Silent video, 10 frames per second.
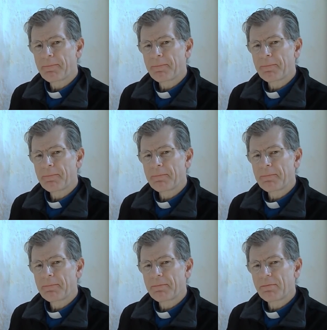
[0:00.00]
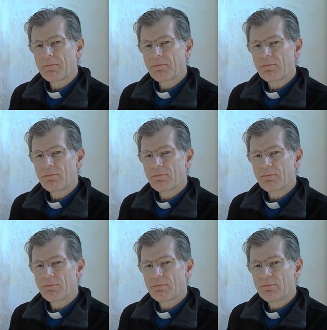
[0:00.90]

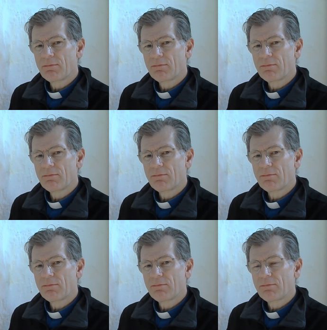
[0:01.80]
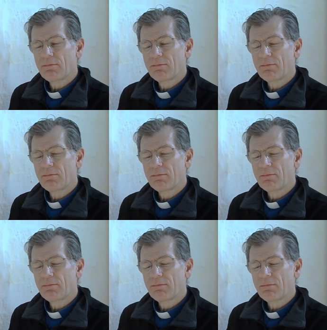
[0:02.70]

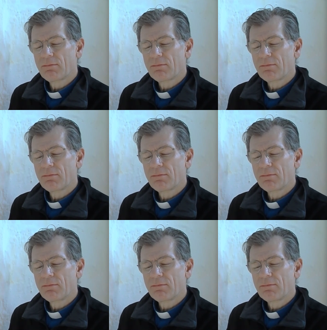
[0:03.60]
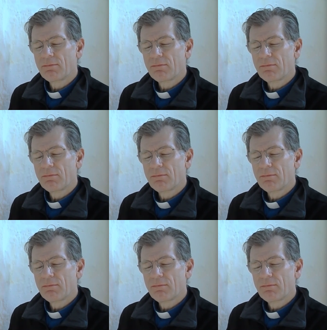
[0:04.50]

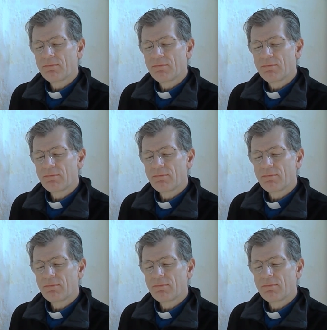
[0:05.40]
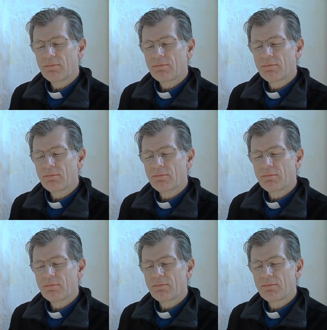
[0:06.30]

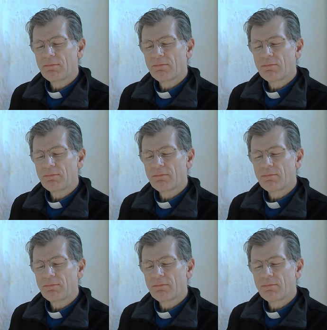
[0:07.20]
(no one is talking)